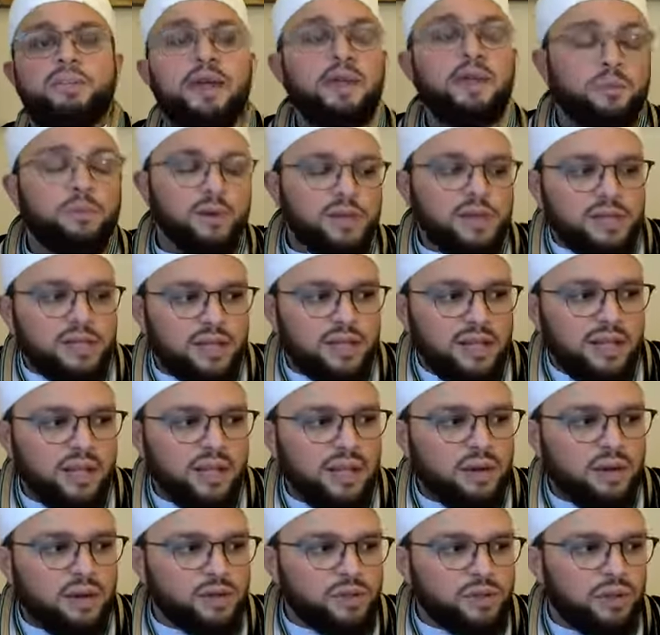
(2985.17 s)
And we're sitting
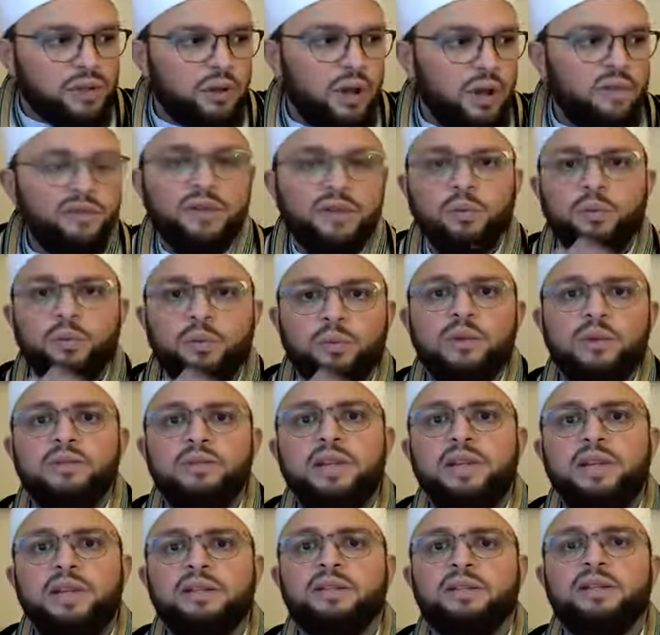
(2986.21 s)
here so often
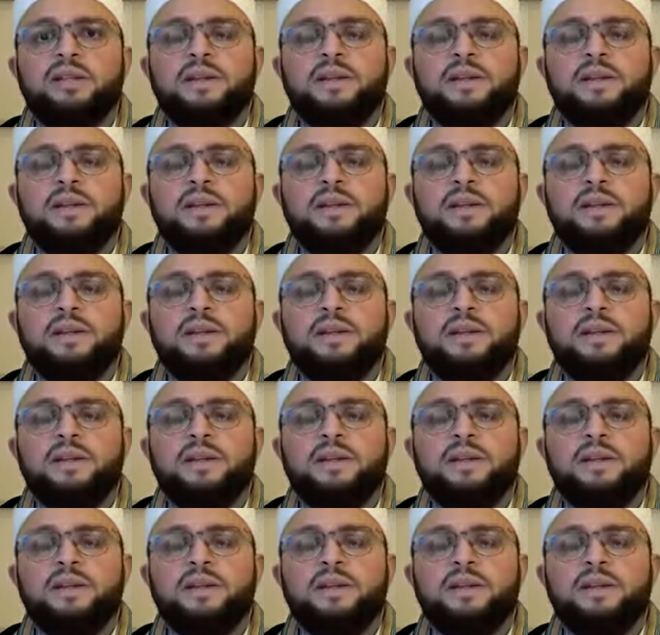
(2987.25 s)
worried